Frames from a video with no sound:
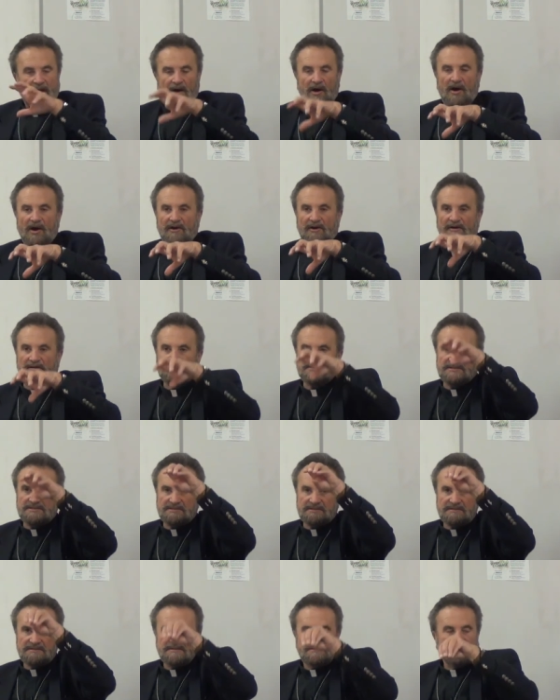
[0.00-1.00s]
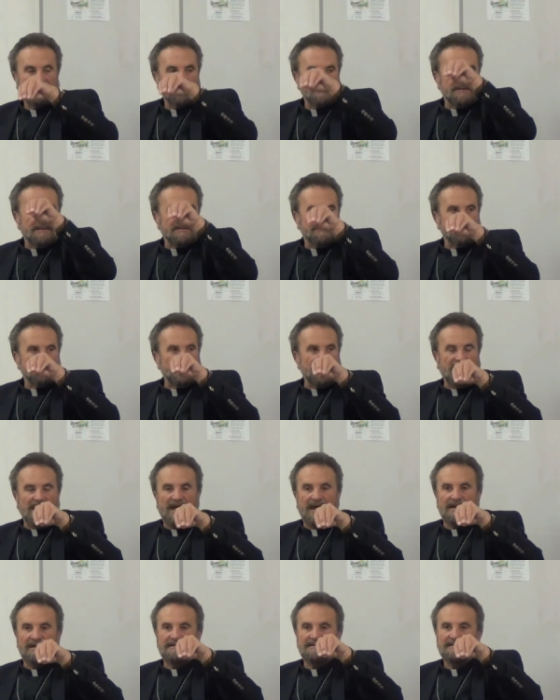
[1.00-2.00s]
artists
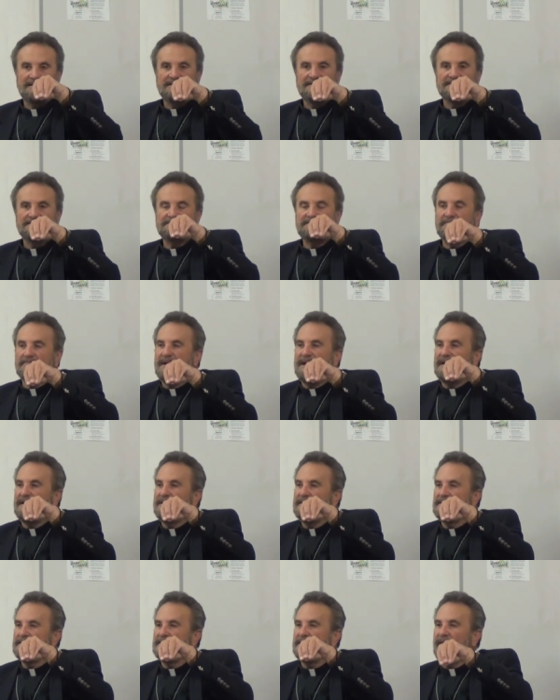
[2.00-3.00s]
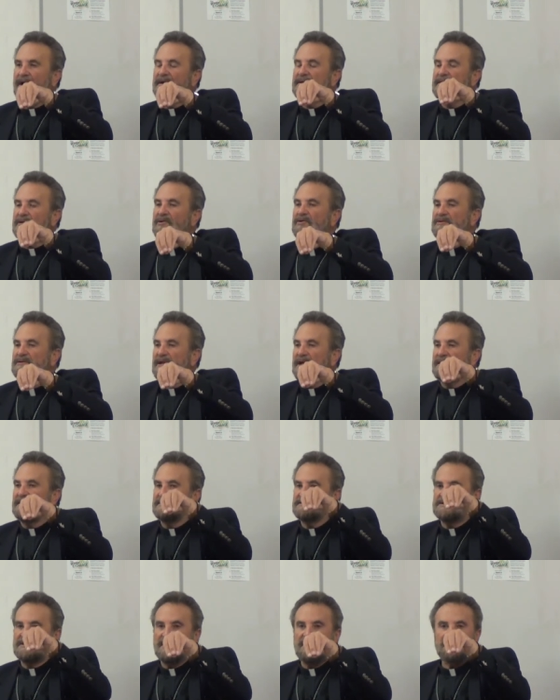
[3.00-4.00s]
began to make God look like
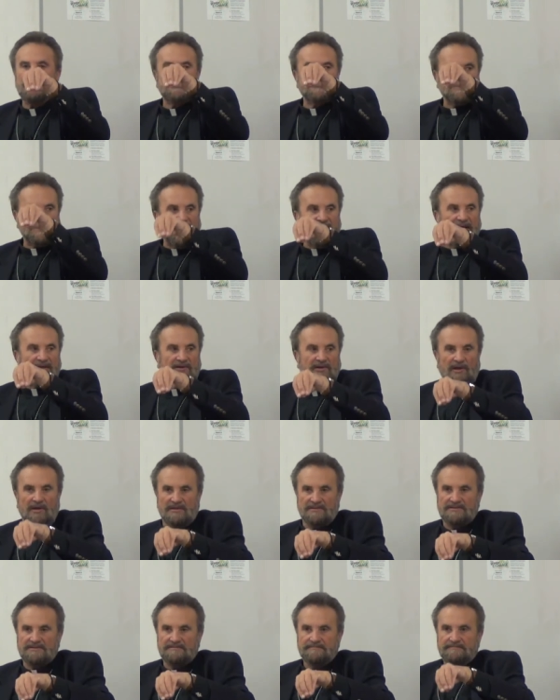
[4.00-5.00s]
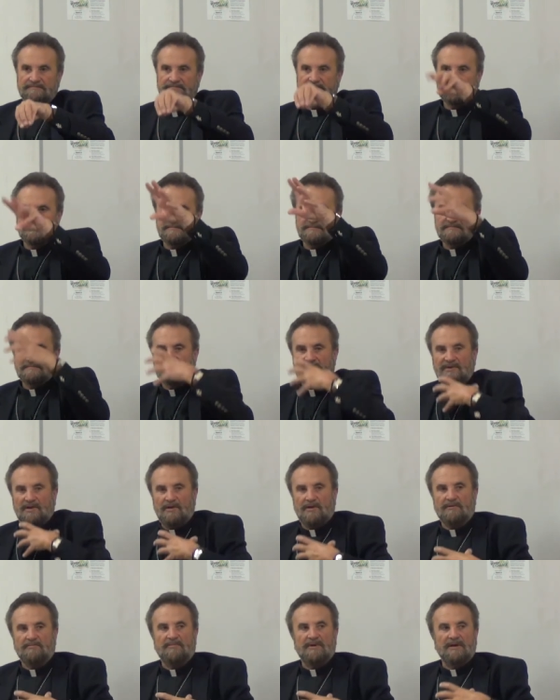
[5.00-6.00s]
a skinny Santa Claus,
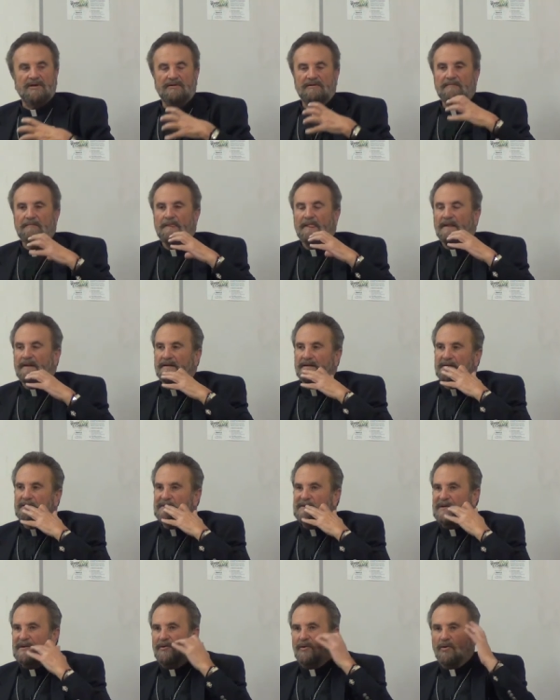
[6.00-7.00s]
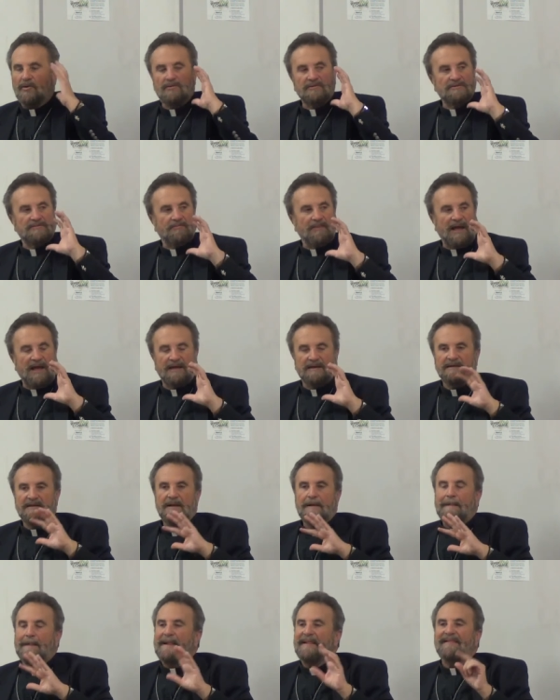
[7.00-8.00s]
long beard, an old man.
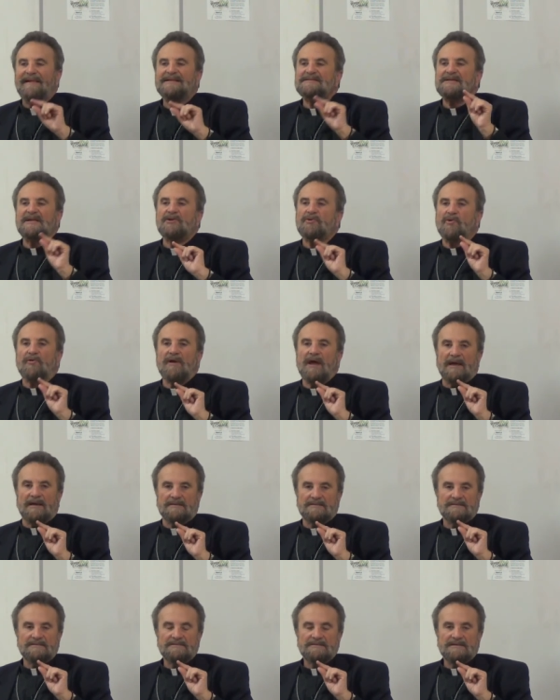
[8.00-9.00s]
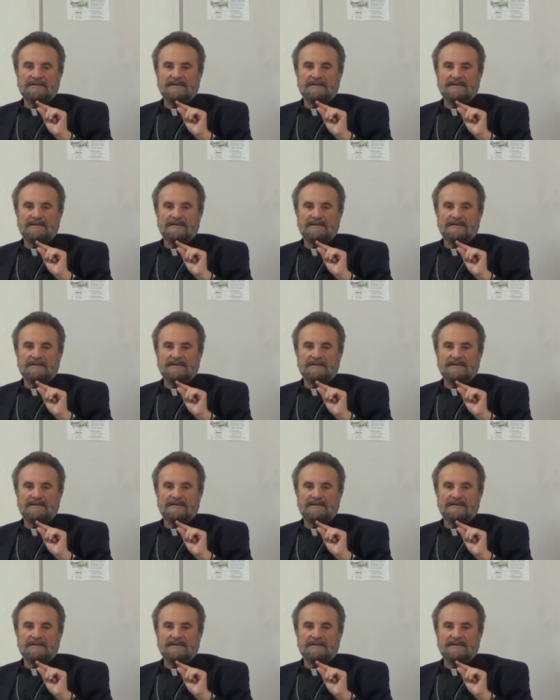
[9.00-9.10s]
Yeah. That's incorrect.